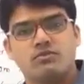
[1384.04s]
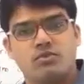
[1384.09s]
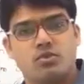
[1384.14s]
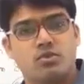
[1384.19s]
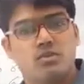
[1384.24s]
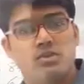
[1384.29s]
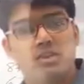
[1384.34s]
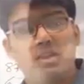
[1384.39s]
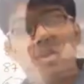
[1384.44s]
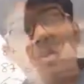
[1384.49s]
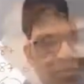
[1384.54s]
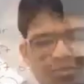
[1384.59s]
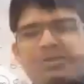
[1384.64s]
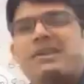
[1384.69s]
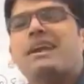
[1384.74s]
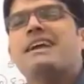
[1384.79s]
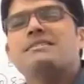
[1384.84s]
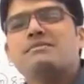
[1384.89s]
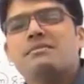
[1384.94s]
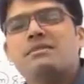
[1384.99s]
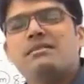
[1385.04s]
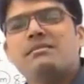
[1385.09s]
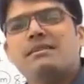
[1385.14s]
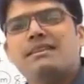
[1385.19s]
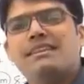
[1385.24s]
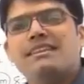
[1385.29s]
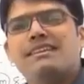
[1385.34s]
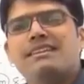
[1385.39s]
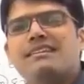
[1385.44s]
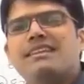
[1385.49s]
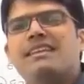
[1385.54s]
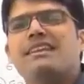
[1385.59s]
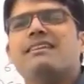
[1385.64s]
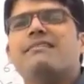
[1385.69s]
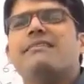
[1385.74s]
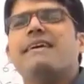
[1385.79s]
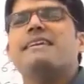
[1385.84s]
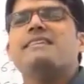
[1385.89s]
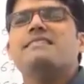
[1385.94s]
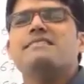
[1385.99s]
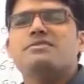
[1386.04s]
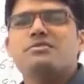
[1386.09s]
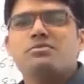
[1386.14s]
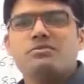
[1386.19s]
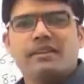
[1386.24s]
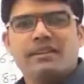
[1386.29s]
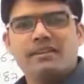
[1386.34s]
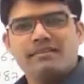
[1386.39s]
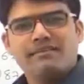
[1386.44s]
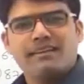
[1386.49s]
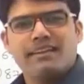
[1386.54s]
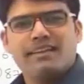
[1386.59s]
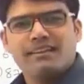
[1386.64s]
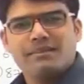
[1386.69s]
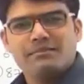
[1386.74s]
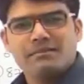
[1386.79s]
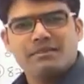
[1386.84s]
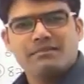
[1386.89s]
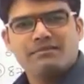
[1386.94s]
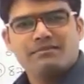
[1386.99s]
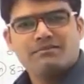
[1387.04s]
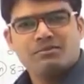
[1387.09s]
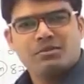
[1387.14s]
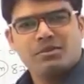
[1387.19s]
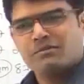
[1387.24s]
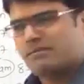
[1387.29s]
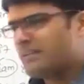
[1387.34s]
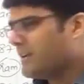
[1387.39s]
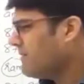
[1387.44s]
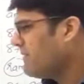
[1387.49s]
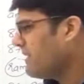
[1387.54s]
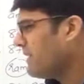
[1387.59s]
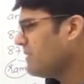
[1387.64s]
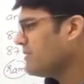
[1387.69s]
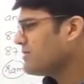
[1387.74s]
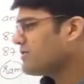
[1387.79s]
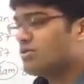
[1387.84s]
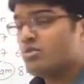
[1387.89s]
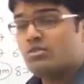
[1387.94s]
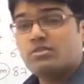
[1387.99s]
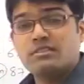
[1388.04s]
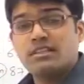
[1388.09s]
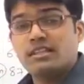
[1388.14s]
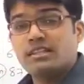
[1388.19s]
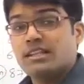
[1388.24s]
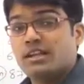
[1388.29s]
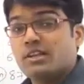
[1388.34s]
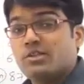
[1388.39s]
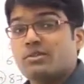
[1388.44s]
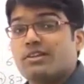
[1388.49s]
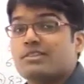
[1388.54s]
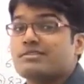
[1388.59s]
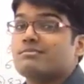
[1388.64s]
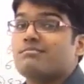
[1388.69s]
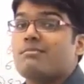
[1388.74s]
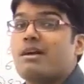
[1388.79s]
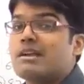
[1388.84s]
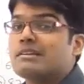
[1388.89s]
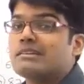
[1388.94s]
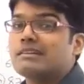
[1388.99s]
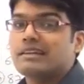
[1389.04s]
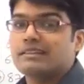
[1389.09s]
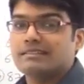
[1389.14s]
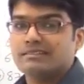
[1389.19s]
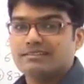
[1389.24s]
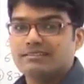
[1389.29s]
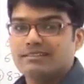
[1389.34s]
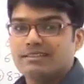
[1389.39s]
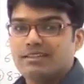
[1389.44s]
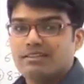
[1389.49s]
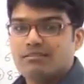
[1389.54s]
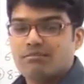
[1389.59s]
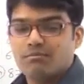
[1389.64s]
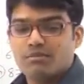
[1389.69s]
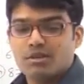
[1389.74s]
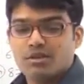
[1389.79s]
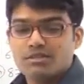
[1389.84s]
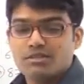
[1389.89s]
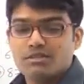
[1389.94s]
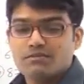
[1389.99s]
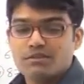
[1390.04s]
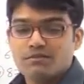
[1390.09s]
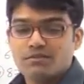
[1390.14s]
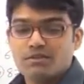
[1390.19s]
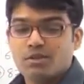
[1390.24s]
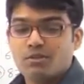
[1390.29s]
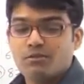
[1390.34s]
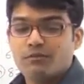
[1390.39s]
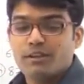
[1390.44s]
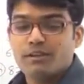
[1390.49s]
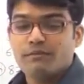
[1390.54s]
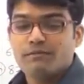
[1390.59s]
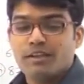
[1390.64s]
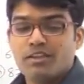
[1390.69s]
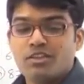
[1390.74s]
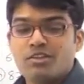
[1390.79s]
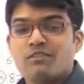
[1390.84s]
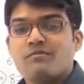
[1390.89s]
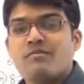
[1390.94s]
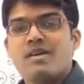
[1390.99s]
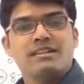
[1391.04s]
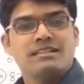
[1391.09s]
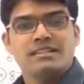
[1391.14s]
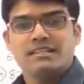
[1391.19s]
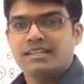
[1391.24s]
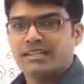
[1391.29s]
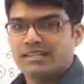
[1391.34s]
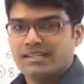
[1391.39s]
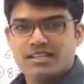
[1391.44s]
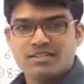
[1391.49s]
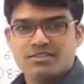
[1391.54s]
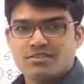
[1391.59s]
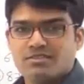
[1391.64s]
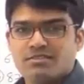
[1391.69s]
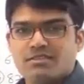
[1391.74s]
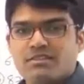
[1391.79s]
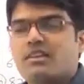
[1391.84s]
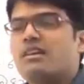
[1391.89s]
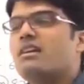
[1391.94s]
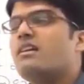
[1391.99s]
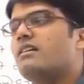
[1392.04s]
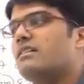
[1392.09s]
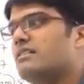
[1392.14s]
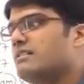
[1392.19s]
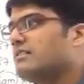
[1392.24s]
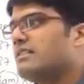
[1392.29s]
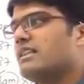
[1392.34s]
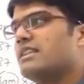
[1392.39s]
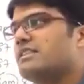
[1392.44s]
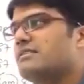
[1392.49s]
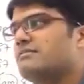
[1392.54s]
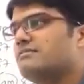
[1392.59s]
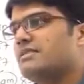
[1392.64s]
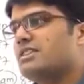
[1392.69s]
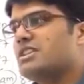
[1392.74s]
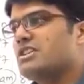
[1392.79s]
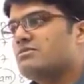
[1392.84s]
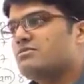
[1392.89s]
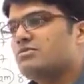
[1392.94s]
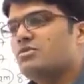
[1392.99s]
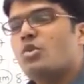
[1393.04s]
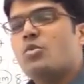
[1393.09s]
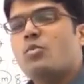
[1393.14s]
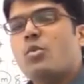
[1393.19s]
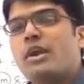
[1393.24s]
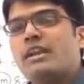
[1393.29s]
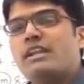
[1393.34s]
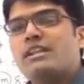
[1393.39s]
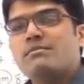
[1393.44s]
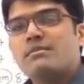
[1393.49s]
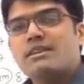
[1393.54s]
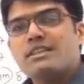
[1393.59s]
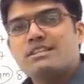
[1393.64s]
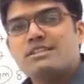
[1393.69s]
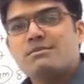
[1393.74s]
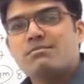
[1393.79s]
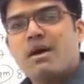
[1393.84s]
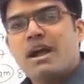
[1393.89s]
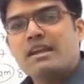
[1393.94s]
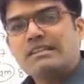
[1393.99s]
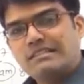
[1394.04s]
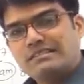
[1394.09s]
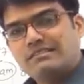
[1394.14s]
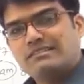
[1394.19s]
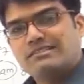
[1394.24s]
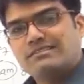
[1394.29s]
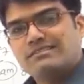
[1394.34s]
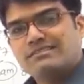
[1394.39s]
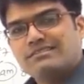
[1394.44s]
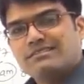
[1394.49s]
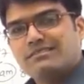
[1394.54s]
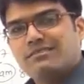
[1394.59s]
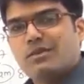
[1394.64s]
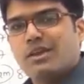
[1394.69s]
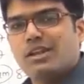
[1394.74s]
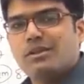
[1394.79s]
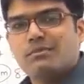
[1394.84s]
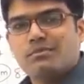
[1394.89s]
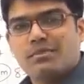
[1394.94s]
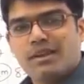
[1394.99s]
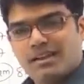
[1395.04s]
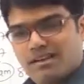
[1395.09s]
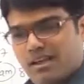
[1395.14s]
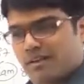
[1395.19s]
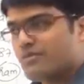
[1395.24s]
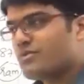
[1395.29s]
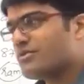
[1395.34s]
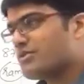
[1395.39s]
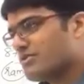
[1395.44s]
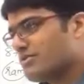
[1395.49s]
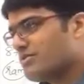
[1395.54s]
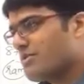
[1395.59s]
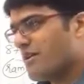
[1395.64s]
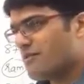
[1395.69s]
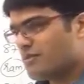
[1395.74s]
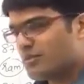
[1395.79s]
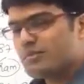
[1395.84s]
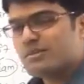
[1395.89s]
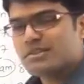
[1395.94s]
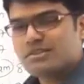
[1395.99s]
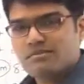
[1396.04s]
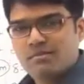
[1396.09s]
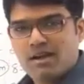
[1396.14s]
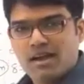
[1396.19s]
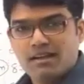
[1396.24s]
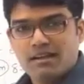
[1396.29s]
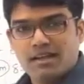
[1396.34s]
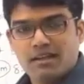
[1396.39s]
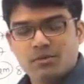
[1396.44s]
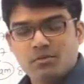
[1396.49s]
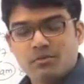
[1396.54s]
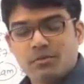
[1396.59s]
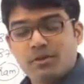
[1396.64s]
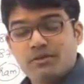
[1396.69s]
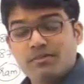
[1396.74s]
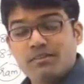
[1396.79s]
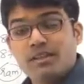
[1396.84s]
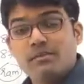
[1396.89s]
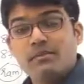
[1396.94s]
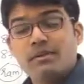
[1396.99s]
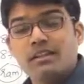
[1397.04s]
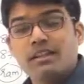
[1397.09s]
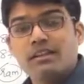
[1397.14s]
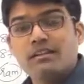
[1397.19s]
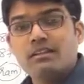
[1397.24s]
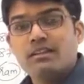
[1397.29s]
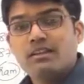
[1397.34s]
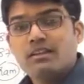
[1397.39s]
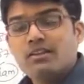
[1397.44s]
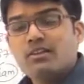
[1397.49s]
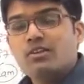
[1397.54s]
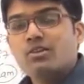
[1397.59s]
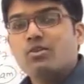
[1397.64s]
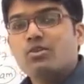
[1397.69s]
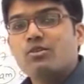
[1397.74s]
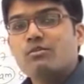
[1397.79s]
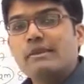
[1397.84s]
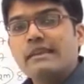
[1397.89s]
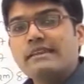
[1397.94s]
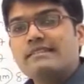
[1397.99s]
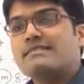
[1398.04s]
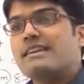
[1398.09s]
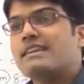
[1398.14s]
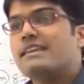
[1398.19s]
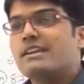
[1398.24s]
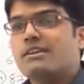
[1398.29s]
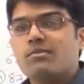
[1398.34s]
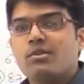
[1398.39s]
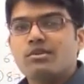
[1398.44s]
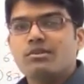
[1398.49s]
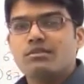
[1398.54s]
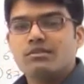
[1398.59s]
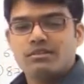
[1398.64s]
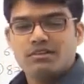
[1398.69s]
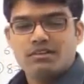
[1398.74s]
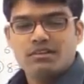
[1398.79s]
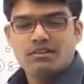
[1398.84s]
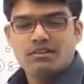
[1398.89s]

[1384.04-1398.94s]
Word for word: 4. So you guys might be thinking why to verify? I mean not verified also. Don't think that you are smart guys because even without verifying you have marked the correct answer. Not, you know no point in being smart of course you have to be smart i don't need to say, but then don't be excited about